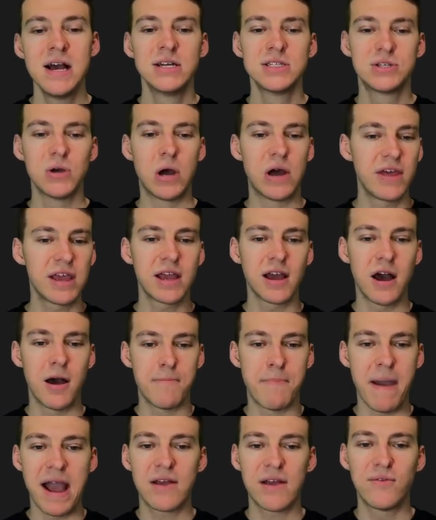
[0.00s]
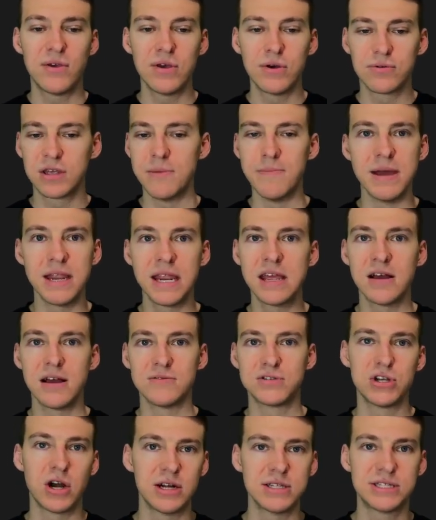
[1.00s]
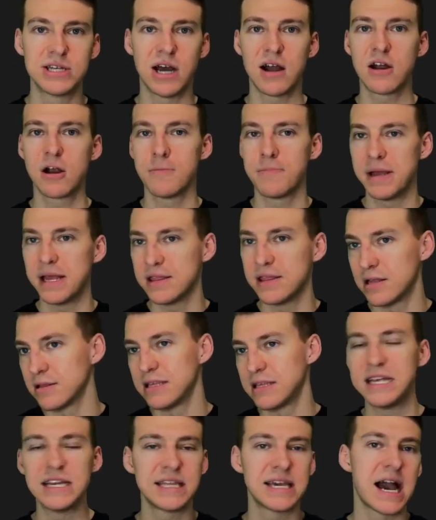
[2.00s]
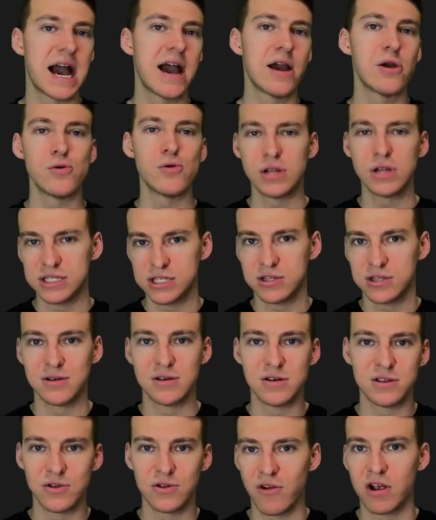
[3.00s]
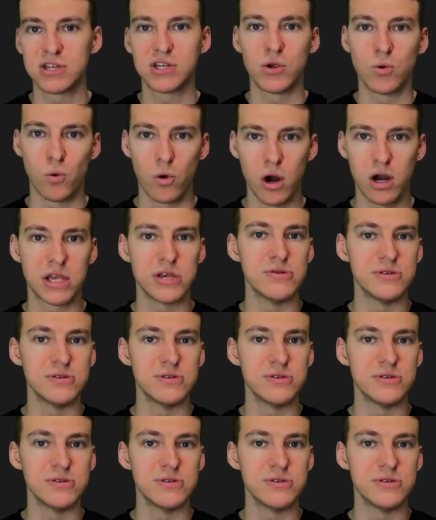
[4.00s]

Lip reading: So I think a backfield committee of Sean Tucker being the lead guy who does the rushing work,